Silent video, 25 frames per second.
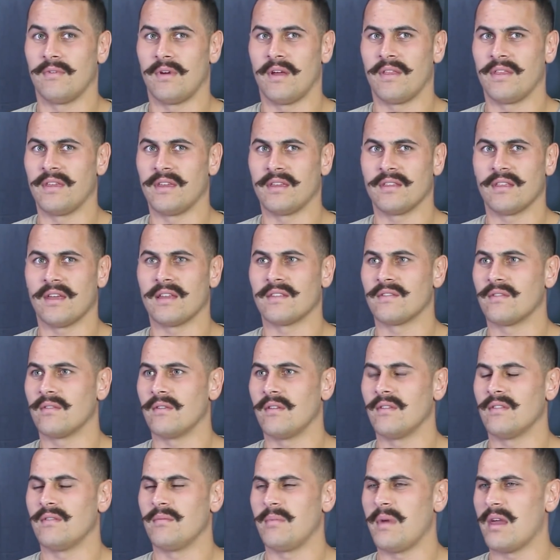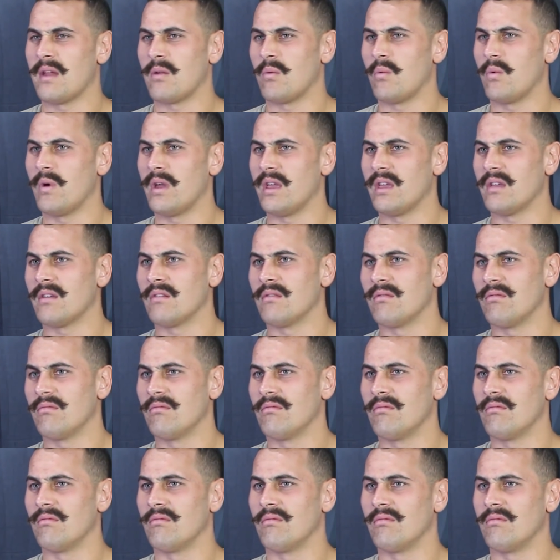I think it's about a week,
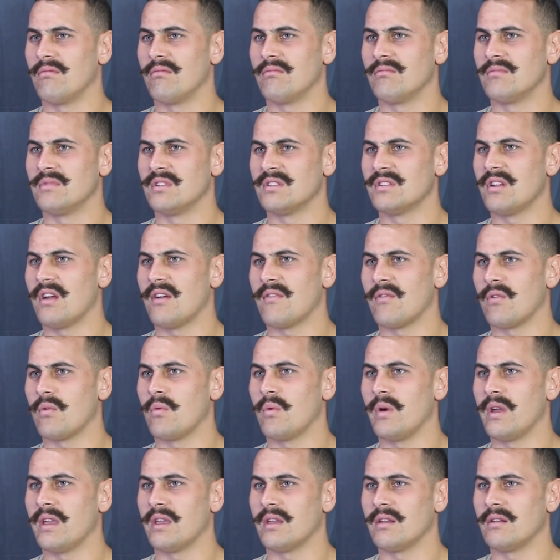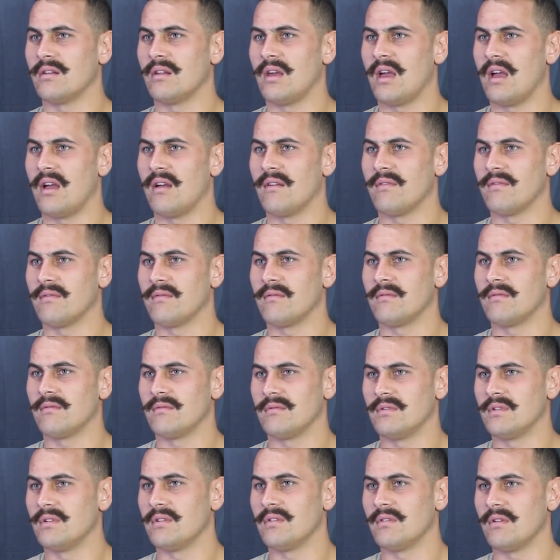just over a week and a half
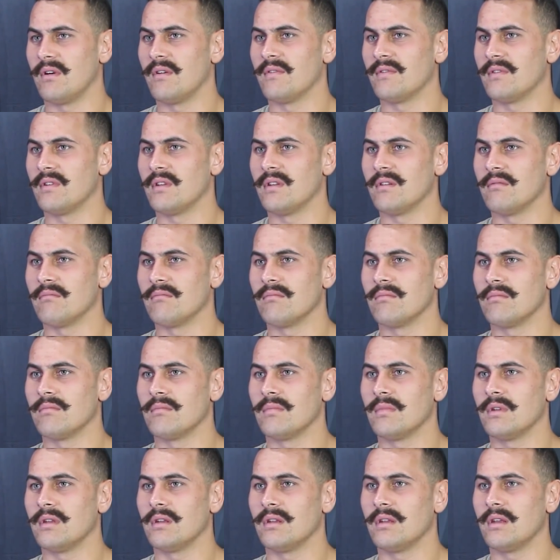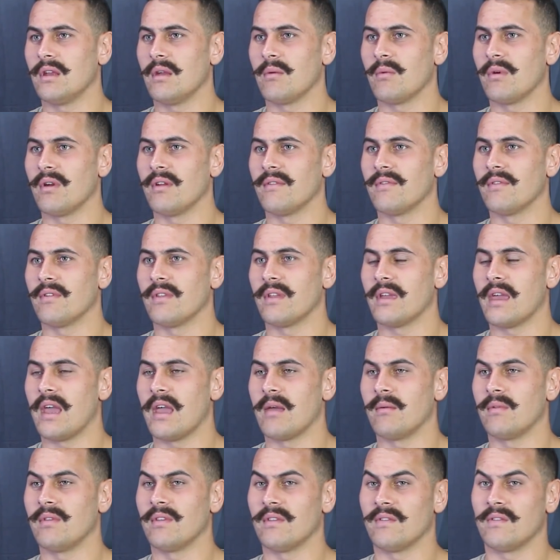to obviously get ready for the
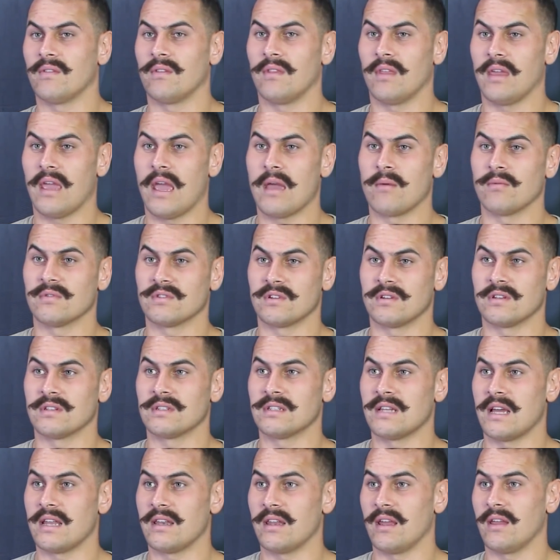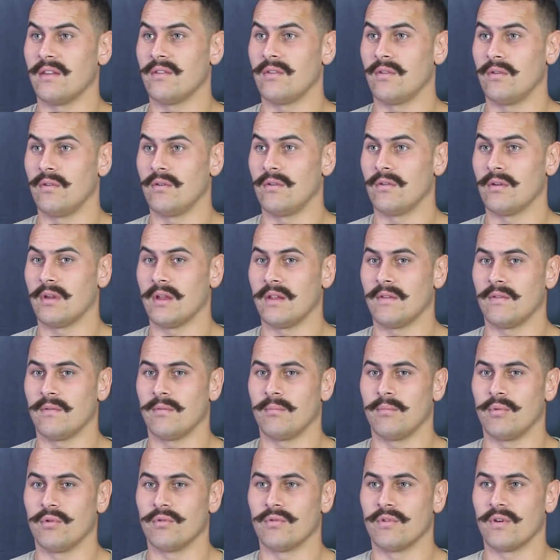game. The game was on a Sunday too
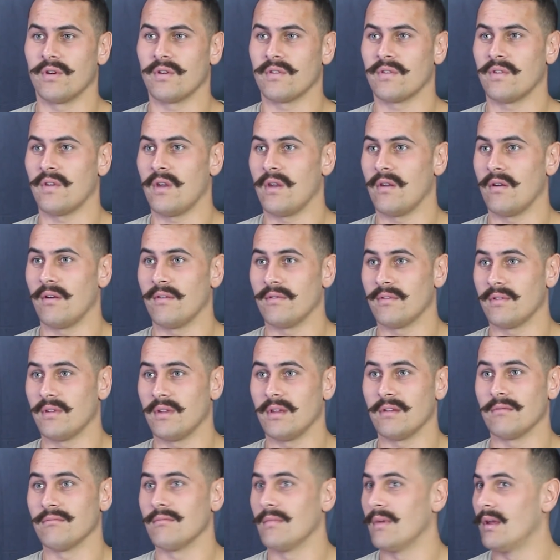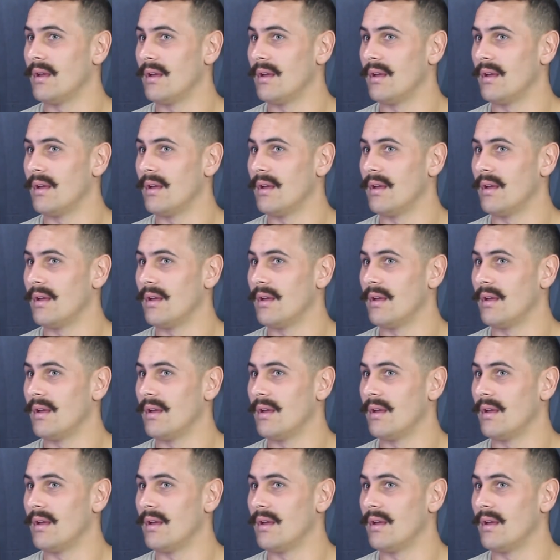against Bulldogs, so obviously